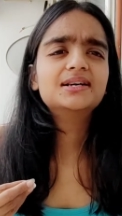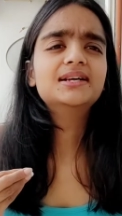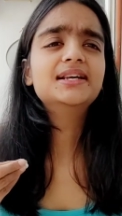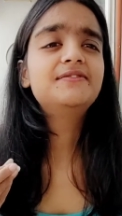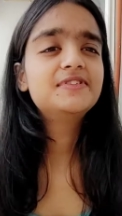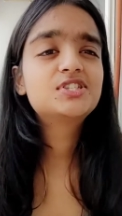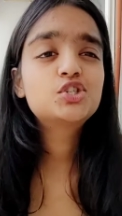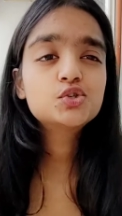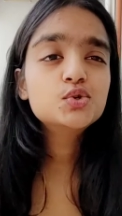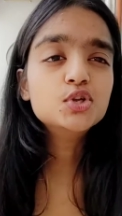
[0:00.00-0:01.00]
if it's
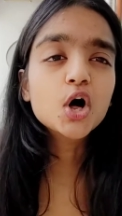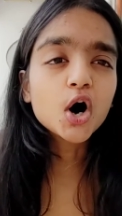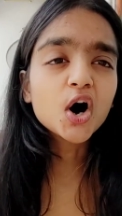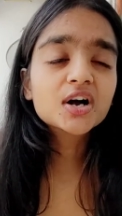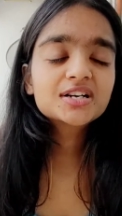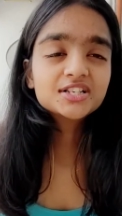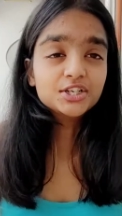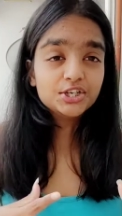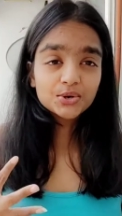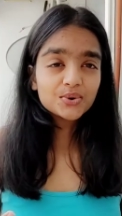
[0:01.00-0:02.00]
too long,
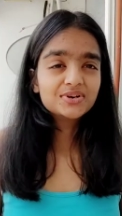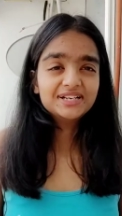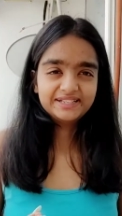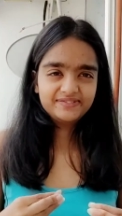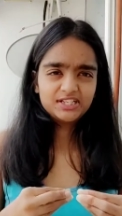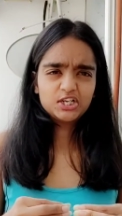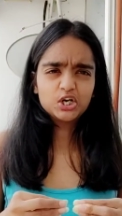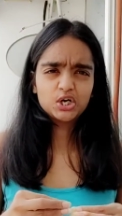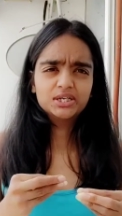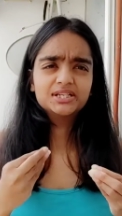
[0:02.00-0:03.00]
don't leave it
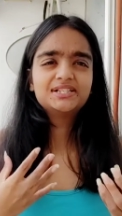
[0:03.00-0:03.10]
long.